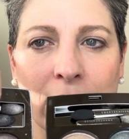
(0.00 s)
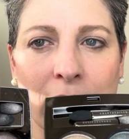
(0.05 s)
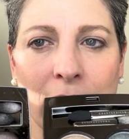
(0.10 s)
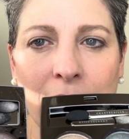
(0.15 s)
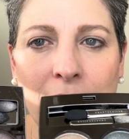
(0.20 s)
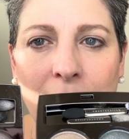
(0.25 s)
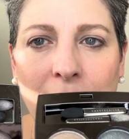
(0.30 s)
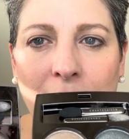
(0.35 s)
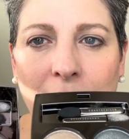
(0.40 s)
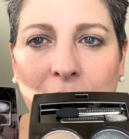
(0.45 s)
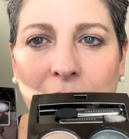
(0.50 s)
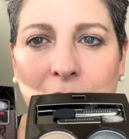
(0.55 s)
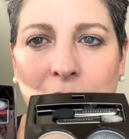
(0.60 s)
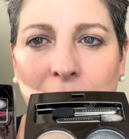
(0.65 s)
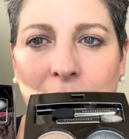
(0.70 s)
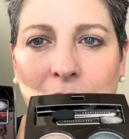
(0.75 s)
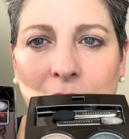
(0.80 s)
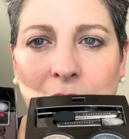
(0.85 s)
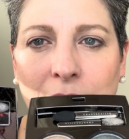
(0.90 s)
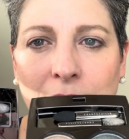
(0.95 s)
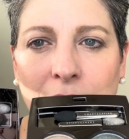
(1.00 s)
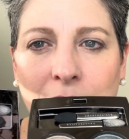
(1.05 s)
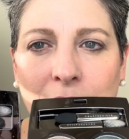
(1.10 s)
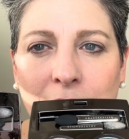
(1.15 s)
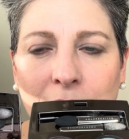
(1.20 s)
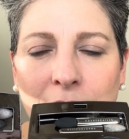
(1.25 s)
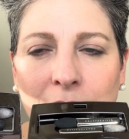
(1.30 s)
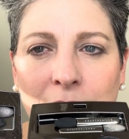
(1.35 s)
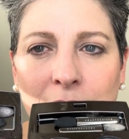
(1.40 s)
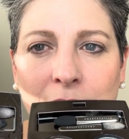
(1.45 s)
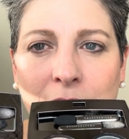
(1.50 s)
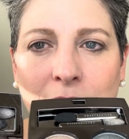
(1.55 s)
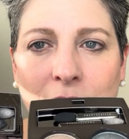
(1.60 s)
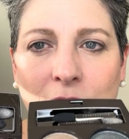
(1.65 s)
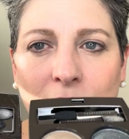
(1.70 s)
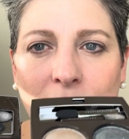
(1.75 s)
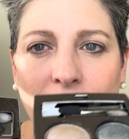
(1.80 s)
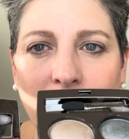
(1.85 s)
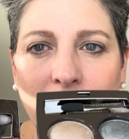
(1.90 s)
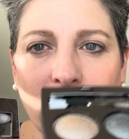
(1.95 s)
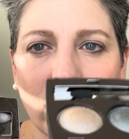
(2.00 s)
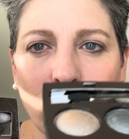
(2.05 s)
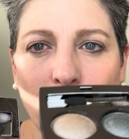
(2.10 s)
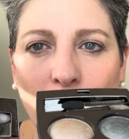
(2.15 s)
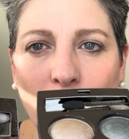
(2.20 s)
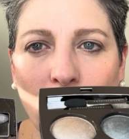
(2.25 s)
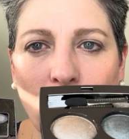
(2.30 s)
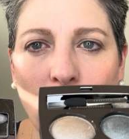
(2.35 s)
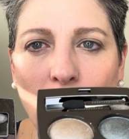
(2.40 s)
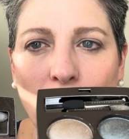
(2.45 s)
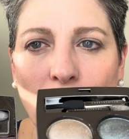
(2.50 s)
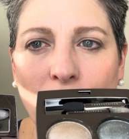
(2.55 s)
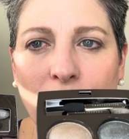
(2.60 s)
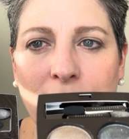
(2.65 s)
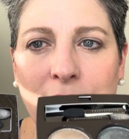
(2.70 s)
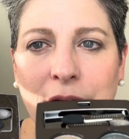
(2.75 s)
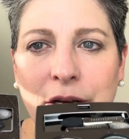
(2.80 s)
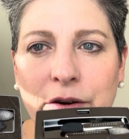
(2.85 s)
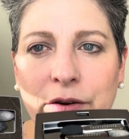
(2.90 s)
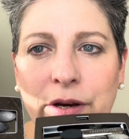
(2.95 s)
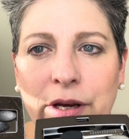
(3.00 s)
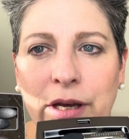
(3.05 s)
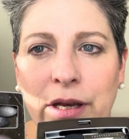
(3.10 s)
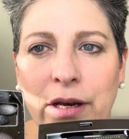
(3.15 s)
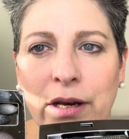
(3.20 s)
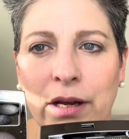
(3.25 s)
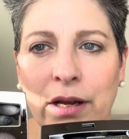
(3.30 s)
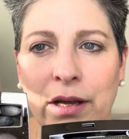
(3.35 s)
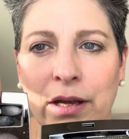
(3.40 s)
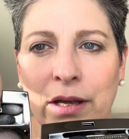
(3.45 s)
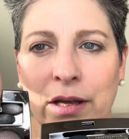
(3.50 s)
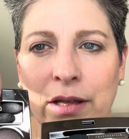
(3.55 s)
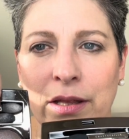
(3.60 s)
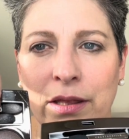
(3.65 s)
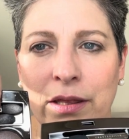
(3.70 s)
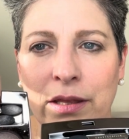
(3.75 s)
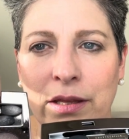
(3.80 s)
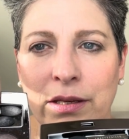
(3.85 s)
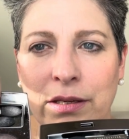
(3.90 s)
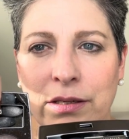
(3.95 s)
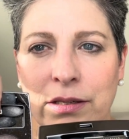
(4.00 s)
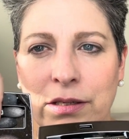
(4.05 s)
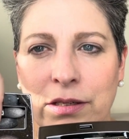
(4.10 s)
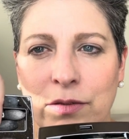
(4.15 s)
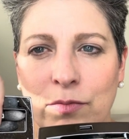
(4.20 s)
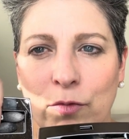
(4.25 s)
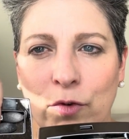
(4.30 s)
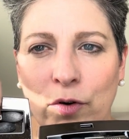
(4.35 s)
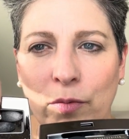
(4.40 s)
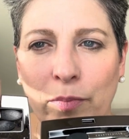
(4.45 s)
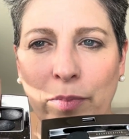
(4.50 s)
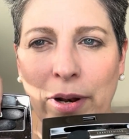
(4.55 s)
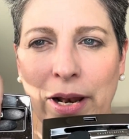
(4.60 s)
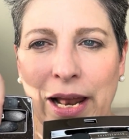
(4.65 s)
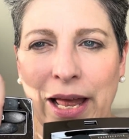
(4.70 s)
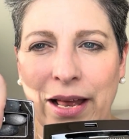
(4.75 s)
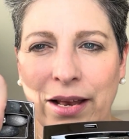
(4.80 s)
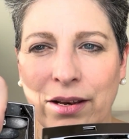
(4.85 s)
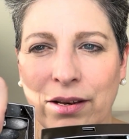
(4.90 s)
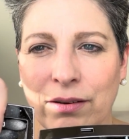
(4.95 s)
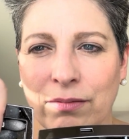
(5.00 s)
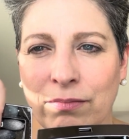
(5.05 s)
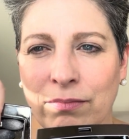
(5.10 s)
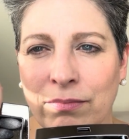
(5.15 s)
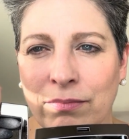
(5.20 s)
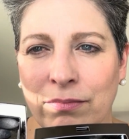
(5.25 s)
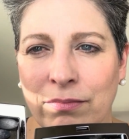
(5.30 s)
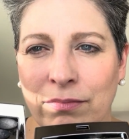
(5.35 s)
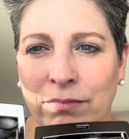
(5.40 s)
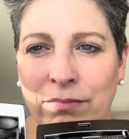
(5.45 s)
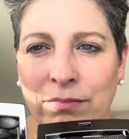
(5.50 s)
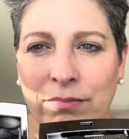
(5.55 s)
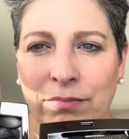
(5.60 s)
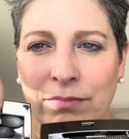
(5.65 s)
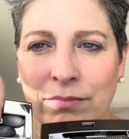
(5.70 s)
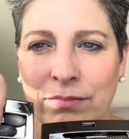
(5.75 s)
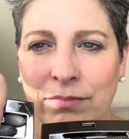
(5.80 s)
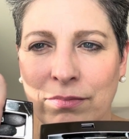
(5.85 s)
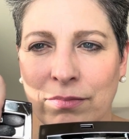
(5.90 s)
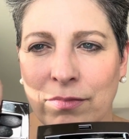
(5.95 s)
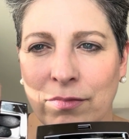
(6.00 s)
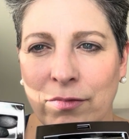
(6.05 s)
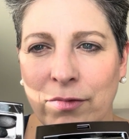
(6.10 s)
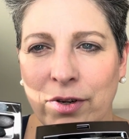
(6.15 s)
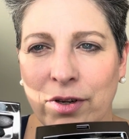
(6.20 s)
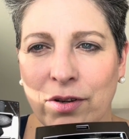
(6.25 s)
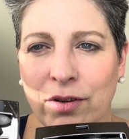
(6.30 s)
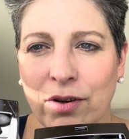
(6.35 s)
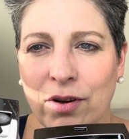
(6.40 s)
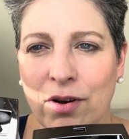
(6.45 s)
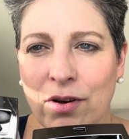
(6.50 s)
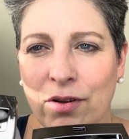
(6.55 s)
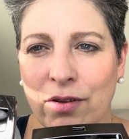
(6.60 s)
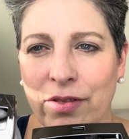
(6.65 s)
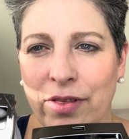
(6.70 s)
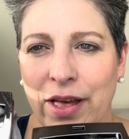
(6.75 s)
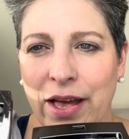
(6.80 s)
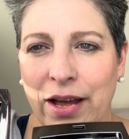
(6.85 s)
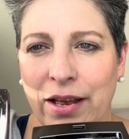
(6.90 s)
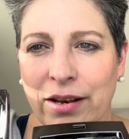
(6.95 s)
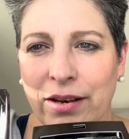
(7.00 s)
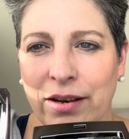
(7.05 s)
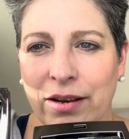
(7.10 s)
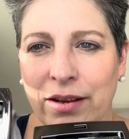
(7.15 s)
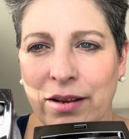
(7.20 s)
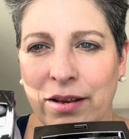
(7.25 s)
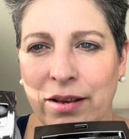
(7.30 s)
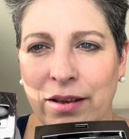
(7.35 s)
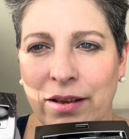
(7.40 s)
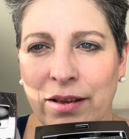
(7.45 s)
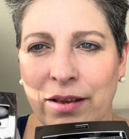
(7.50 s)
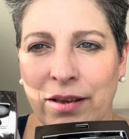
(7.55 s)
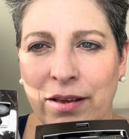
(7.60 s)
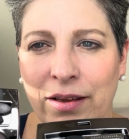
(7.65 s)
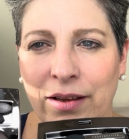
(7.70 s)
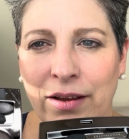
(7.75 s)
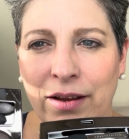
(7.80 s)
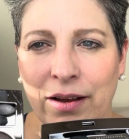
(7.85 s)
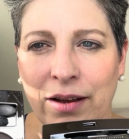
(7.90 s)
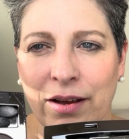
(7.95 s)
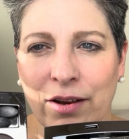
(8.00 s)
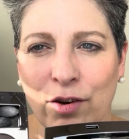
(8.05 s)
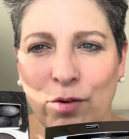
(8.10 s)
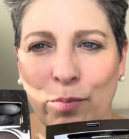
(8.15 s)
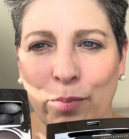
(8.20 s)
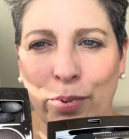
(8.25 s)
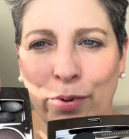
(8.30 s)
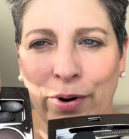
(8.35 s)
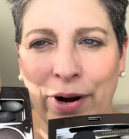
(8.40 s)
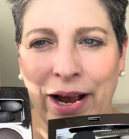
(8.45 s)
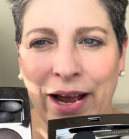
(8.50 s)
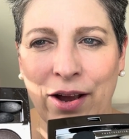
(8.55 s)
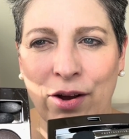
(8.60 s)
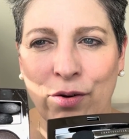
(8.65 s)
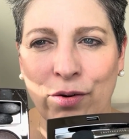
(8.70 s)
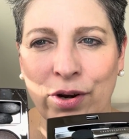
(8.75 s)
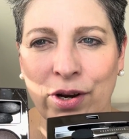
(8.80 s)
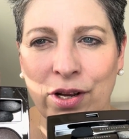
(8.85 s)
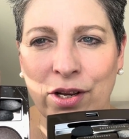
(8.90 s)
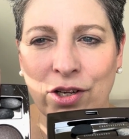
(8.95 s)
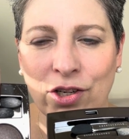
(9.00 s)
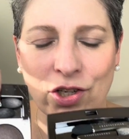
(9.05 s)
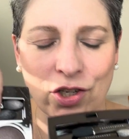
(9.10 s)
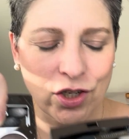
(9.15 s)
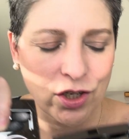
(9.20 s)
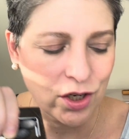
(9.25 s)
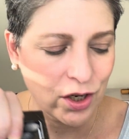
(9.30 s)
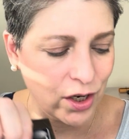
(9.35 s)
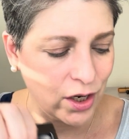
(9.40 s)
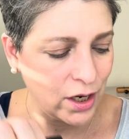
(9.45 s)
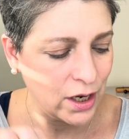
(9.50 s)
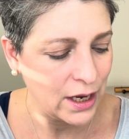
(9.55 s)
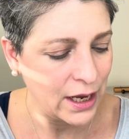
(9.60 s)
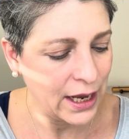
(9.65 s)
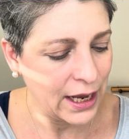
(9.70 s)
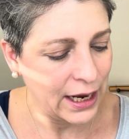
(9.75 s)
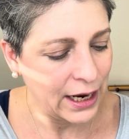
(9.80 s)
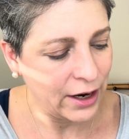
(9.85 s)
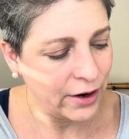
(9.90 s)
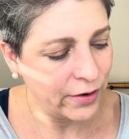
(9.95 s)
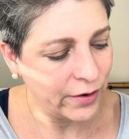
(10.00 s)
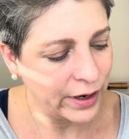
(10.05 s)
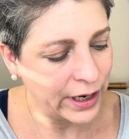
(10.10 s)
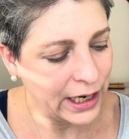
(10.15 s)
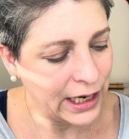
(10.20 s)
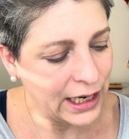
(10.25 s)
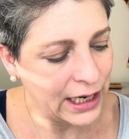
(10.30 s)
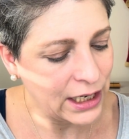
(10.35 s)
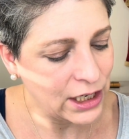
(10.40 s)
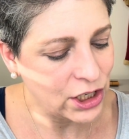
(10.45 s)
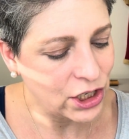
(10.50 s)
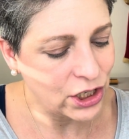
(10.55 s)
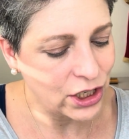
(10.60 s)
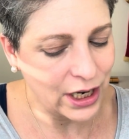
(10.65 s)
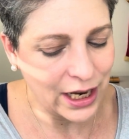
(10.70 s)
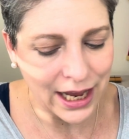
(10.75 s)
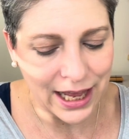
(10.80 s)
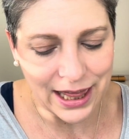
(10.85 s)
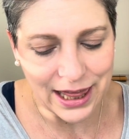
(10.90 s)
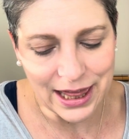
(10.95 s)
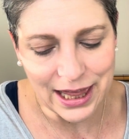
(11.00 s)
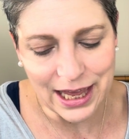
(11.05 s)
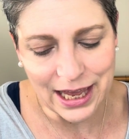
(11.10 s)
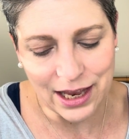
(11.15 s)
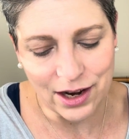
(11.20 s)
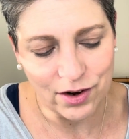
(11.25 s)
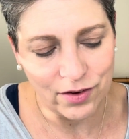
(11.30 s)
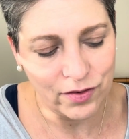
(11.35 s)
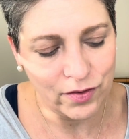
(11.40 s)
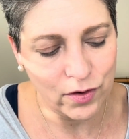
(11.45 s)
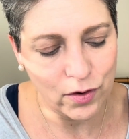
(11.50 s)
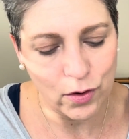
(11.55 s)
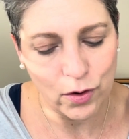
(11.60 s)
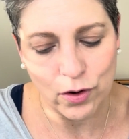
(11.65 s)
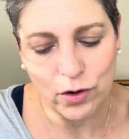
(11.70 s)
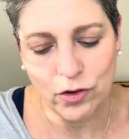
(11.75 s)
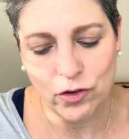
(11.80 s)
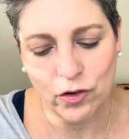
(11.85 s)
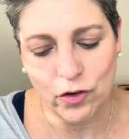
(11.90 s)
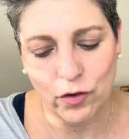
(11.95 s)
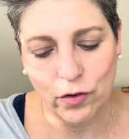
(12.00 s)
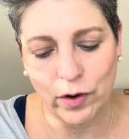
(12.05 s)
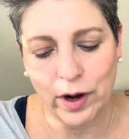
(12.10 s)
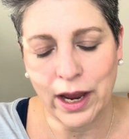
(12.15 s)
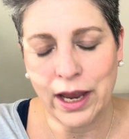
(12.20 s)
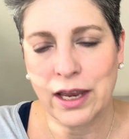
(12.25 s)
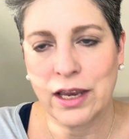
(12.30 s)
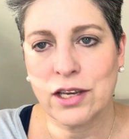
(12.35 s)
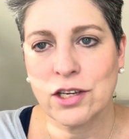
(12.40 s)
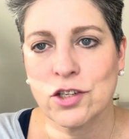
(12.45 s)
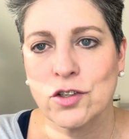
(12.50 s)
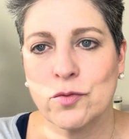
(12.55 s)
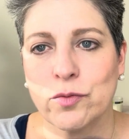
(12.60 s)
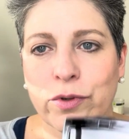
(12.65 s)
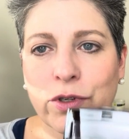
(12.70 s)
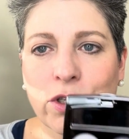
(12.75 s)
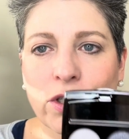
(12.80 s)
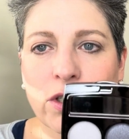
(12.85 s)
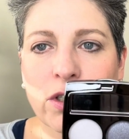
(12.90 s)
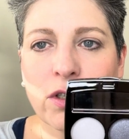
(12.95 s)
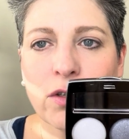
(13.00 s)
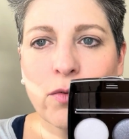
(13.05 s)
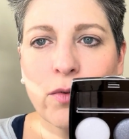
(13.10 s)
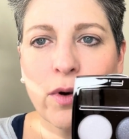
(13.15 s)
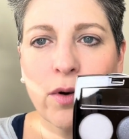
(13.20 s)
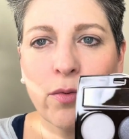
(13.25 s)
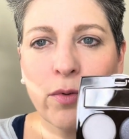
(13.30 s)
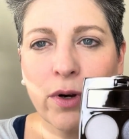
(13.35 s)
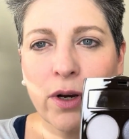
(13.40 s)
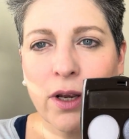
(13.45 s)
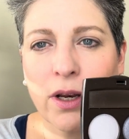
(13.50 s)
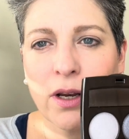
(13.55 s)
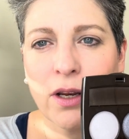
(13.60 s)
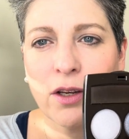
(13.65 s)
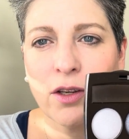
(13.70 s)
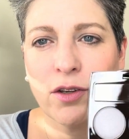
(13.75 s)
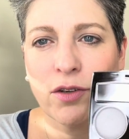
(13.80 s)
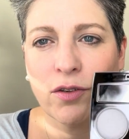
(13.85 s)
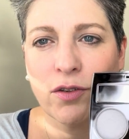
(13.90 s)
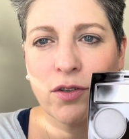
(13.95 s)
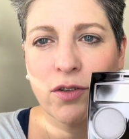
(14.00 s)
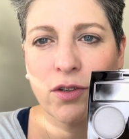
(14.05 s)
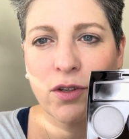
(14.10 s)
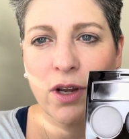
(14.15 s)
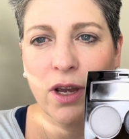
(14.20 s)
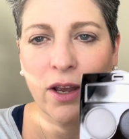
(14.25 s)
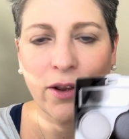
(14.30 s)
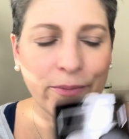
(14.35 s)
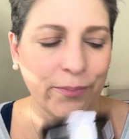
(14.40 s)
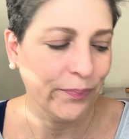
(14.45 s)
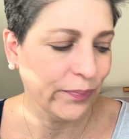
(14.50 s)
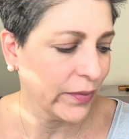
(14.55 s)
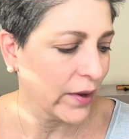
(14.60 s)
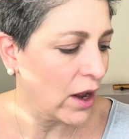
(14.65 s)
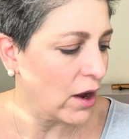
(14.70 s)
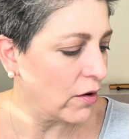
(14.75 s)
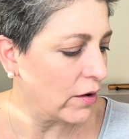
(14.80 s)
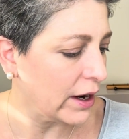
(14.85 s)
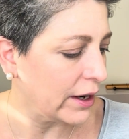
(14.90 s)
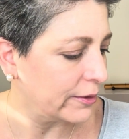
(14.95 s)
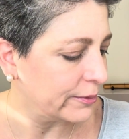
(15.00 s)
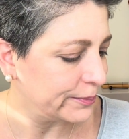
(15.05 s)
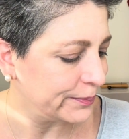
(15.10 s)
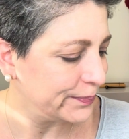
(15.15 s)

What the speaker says: Yeah. So this is more golden green. This is more platinum, what do you call that? Kind of brownish, greenish, and then of course grayish, which is the one we're gonna do today. All right,